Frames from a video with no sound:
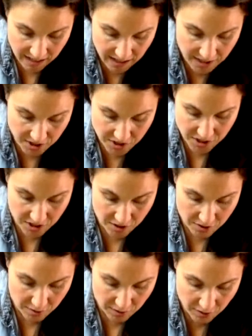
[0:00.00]
And you're just going
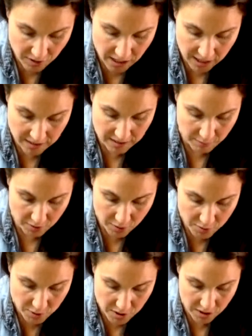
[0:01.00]
to do little cuts. I'm going to
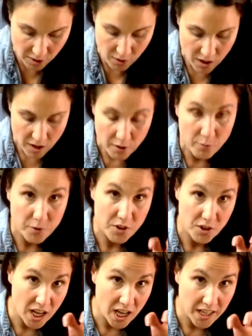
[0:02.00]
go slow. When you're
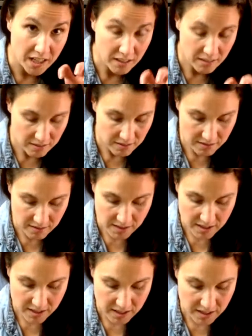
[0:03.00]
cutting,
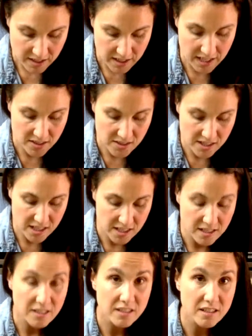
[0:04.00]
nails
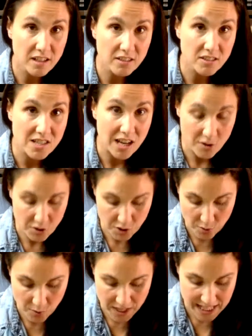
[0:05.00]
in, knuckles out. You
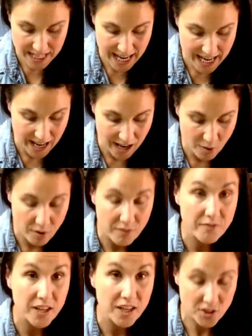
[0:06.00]
don't want to take out a
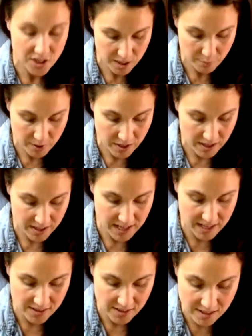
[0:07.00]
fingertip.
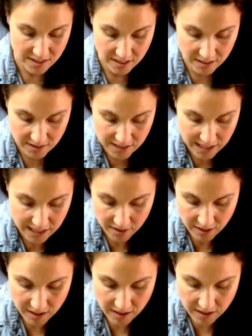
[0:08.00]
Nails in, knuckles
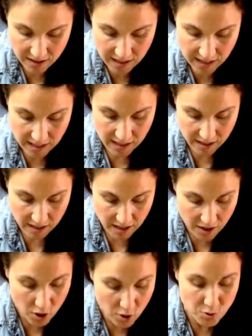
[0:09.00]
out.
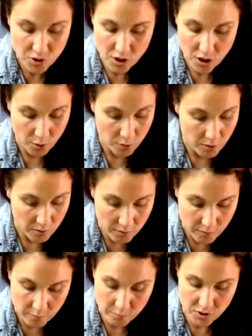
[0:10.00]
And go slow.
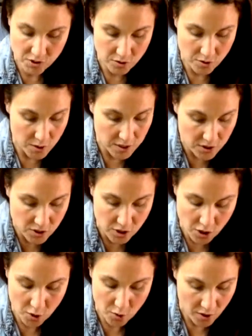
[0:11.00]
I'm just going
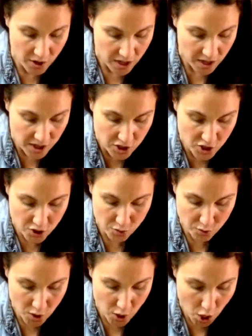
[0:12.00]
slow.
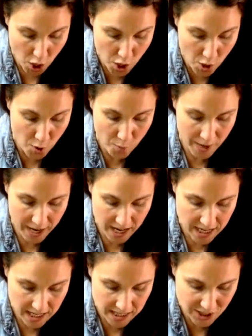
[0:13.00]
Ensure no
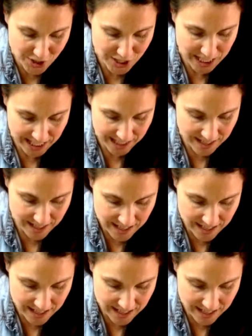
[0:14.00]
band-aids are needed.